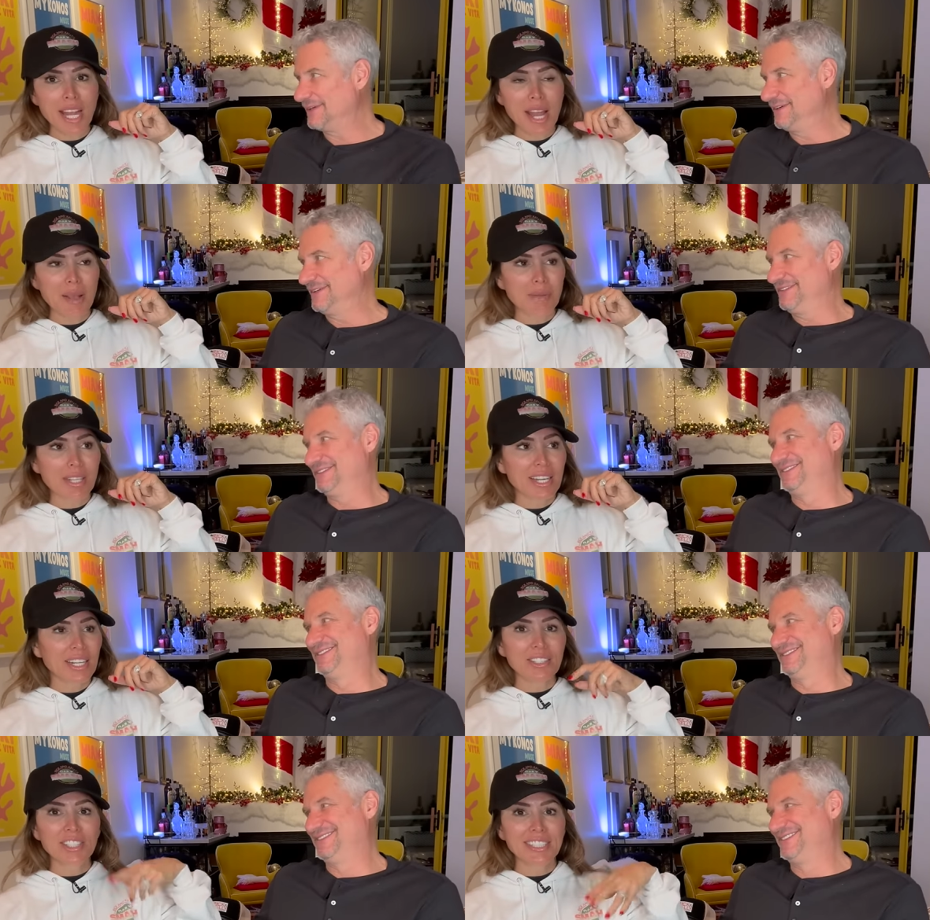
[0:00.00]
Speaker 1: times,
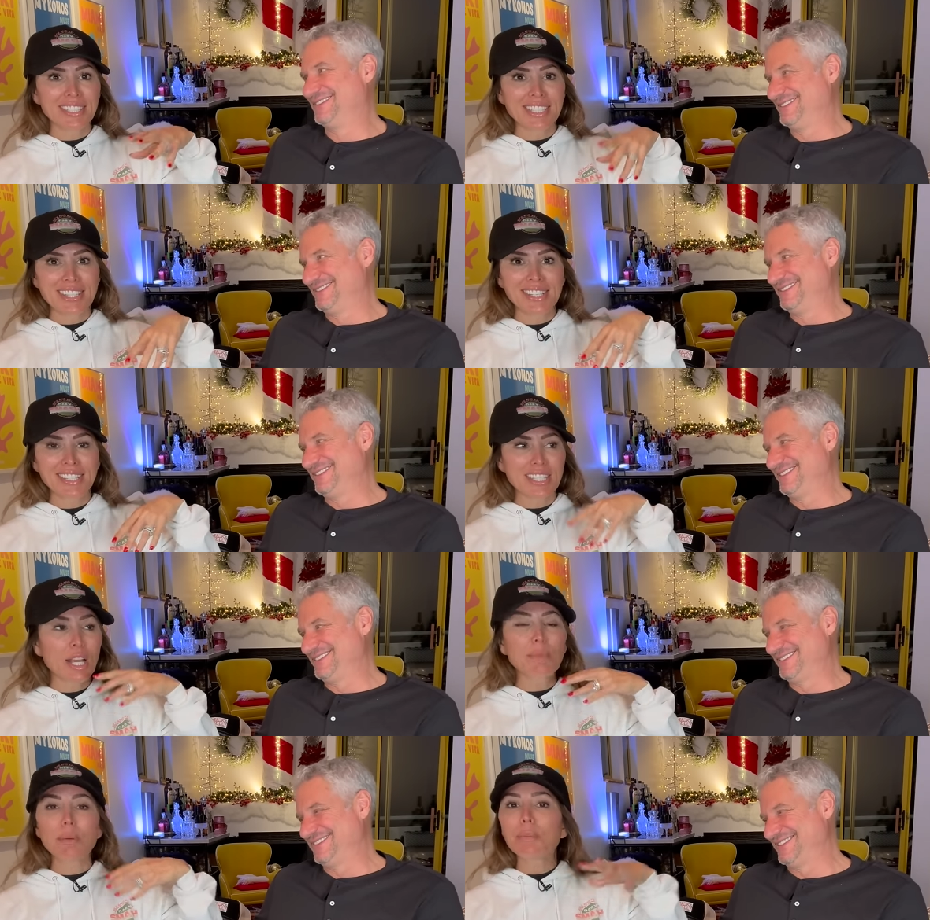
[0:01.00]
and I go, "Look at this! Look at
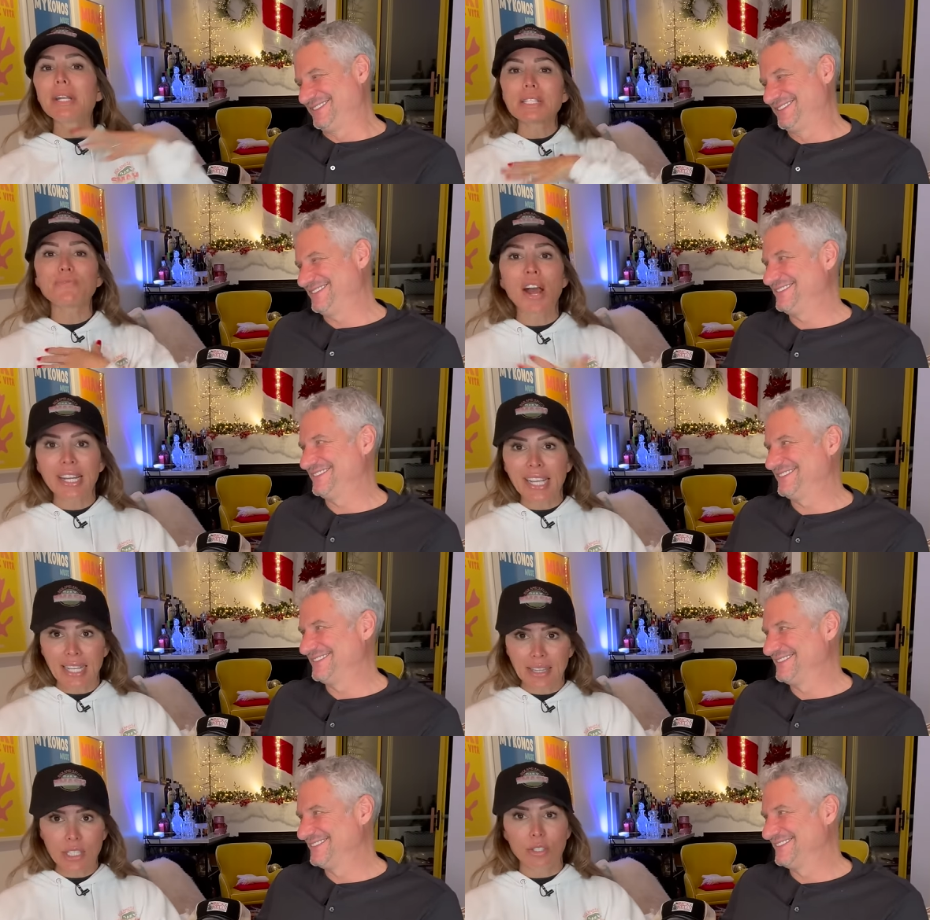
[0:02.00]
this!" but it's
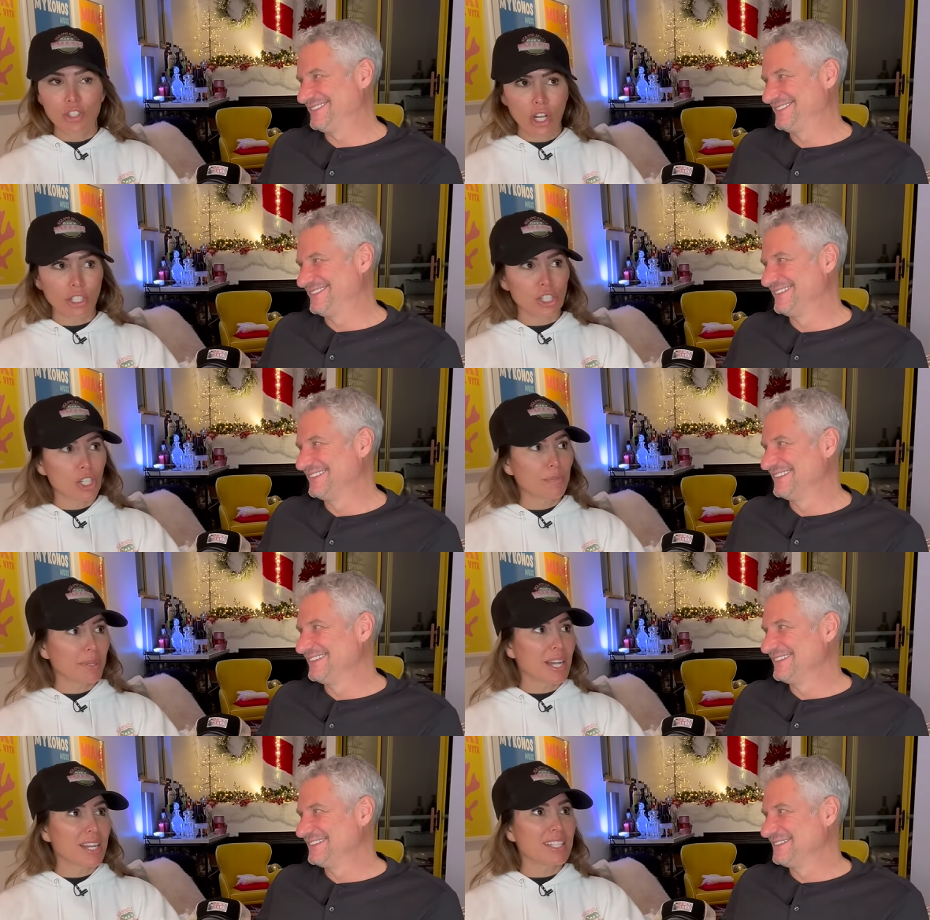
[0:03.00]
funny at this juncture
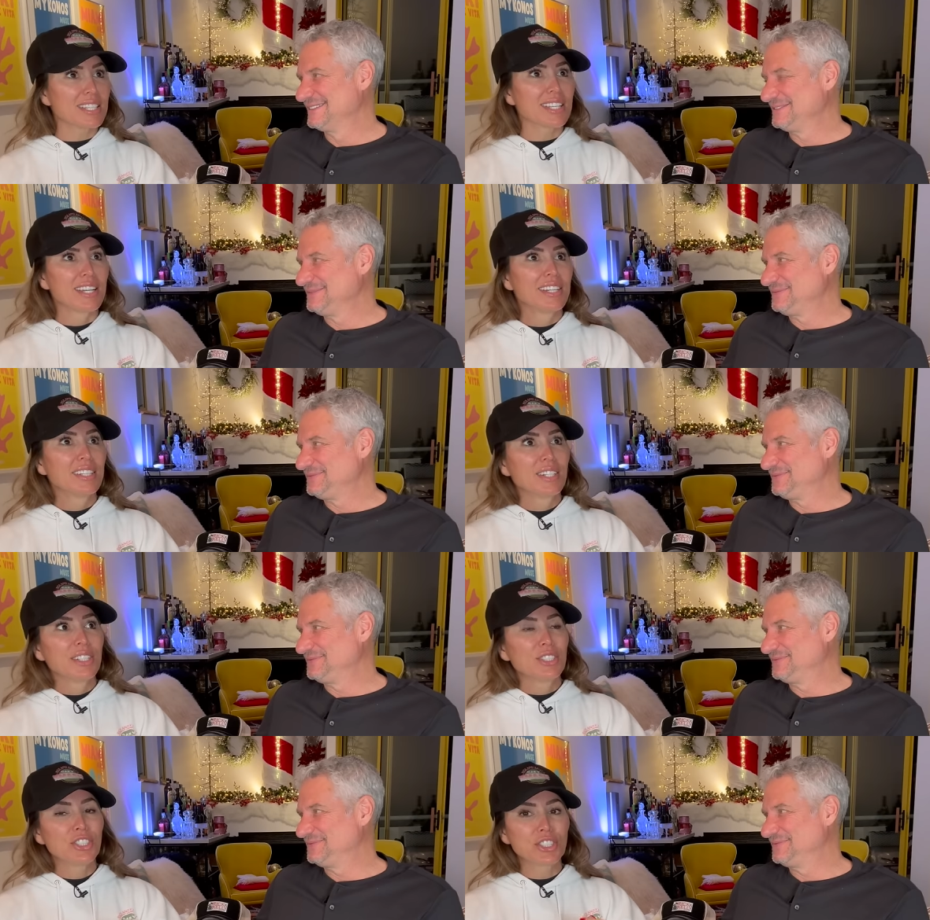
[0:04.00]
because,
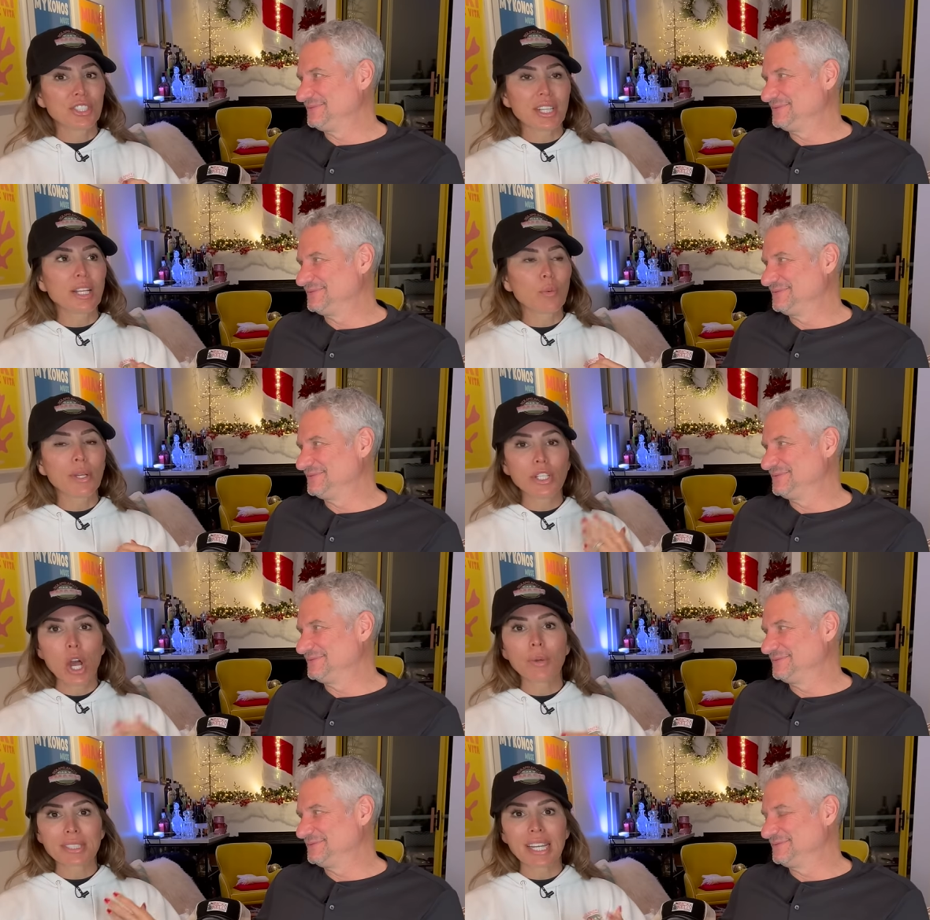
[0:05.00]
she, like, we
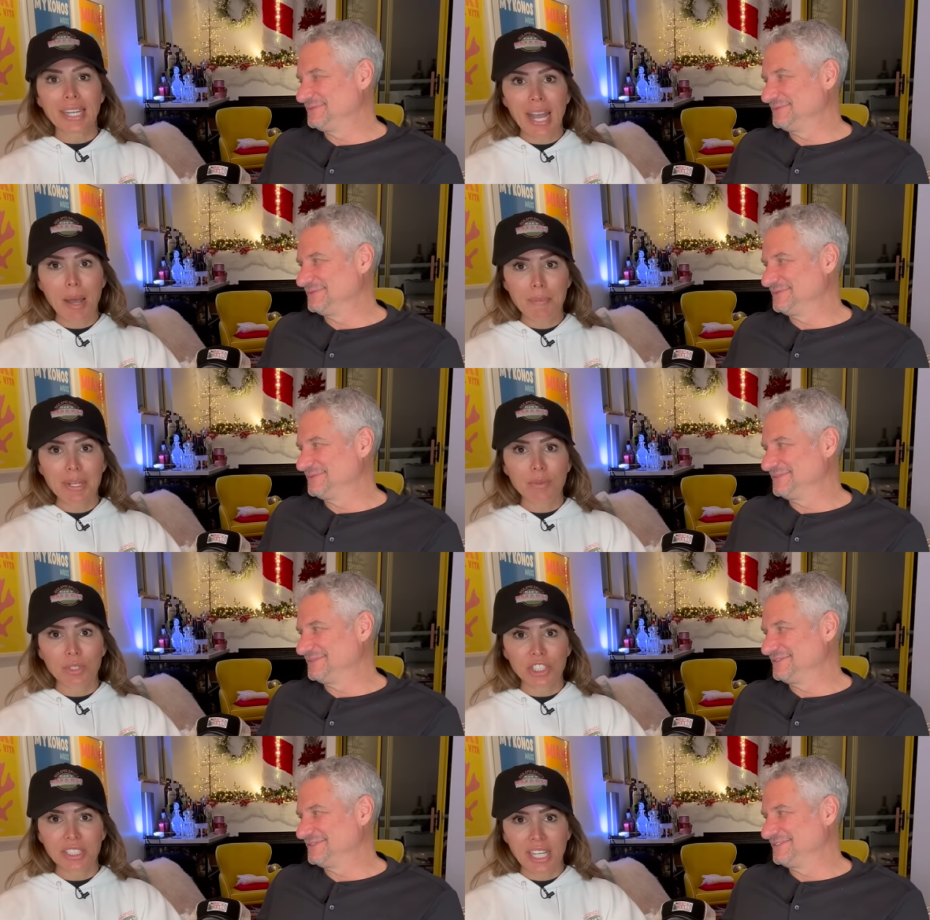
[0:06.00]
know it's going to happen,
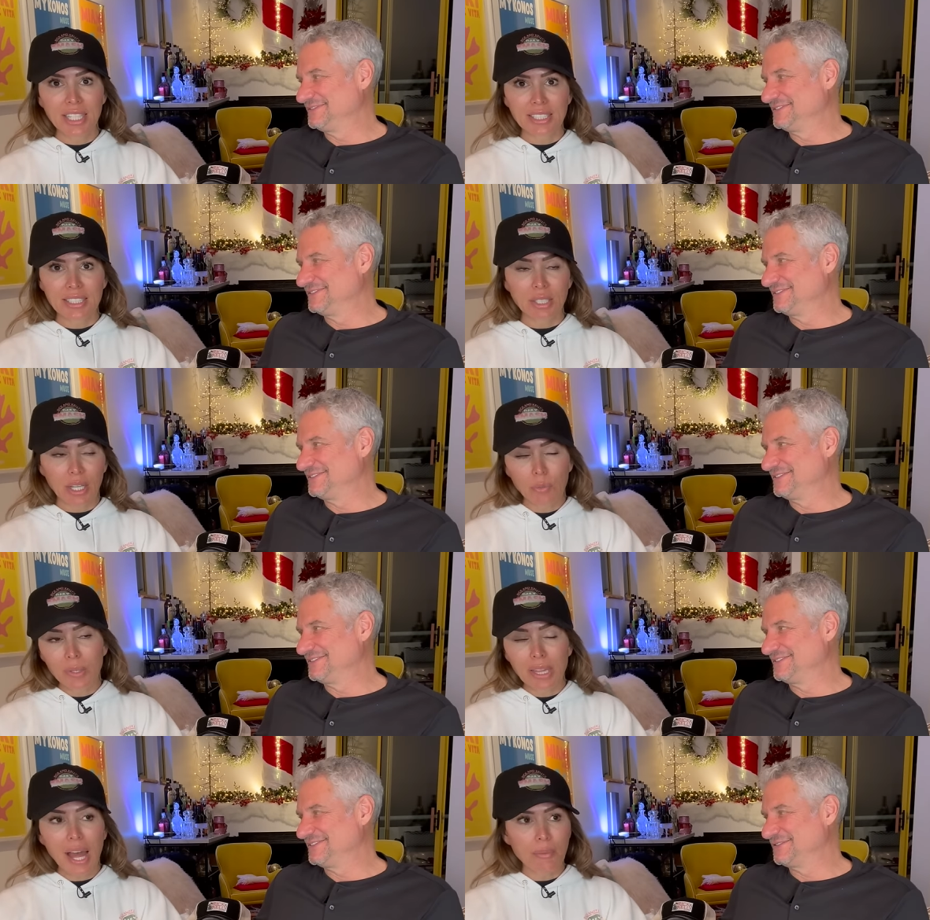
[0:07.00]
and when she does, it's like
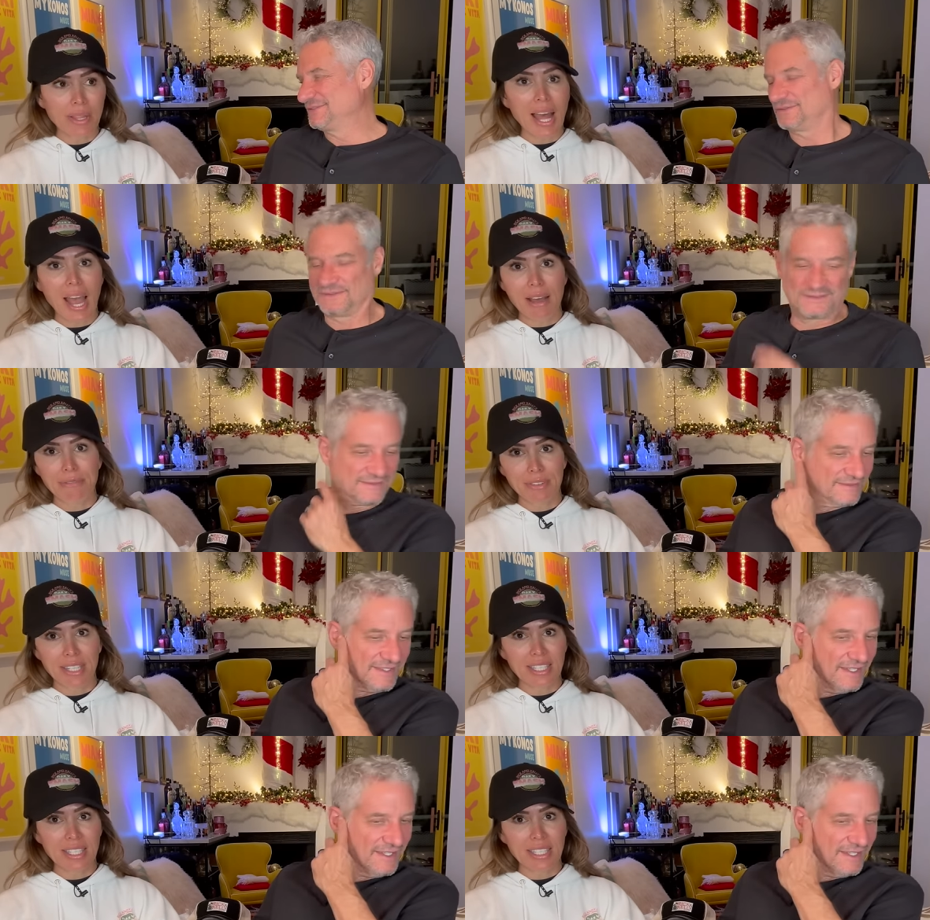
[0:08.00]
we la- we laugh. Like,